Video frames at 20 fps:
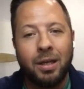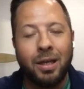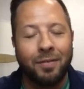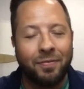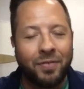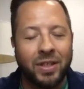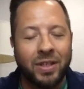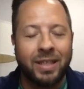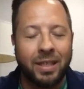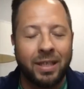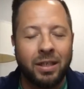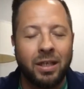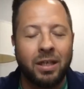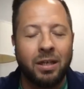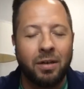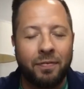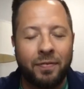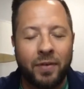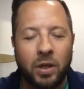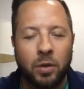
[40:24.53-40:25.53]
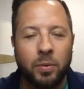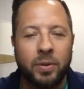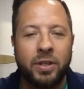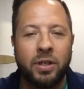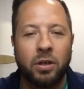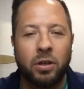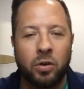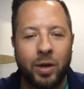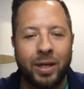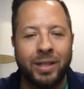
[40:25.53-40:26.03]
if it didn't interfere with
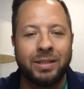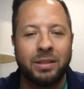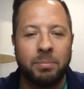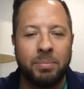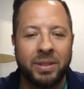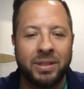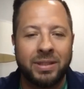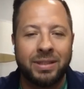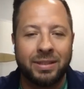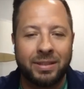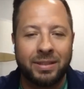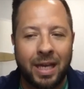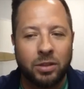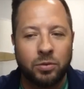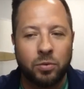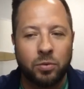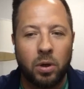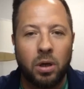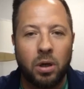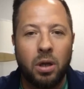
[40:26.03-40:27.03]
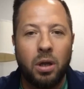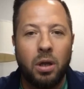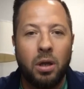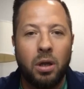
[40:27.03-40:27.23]
your crazy busy schedule?